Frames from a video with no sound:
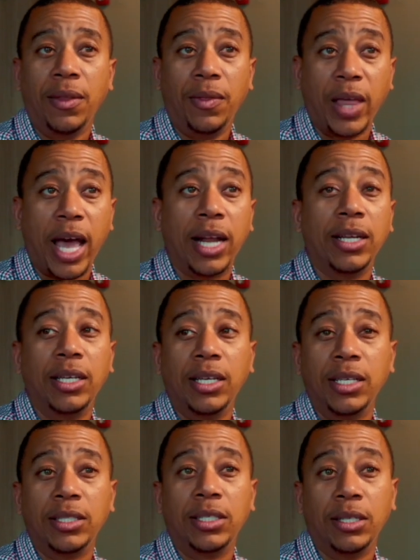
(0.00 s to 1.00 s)
That
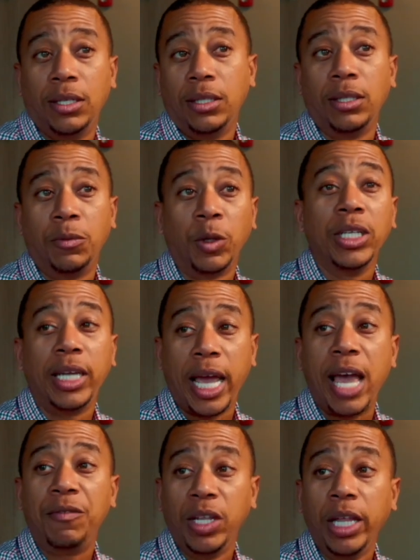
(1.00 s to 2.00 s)
is really the
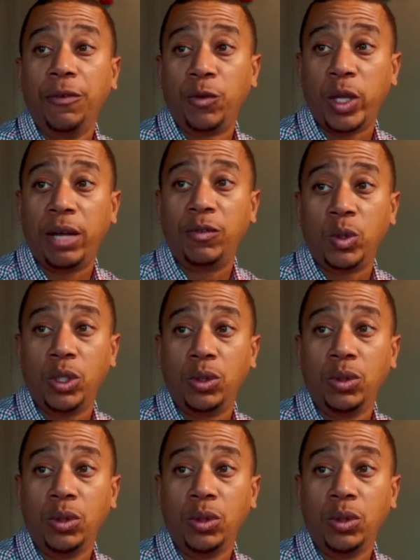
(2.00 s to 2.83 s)
heavy lift for level 2.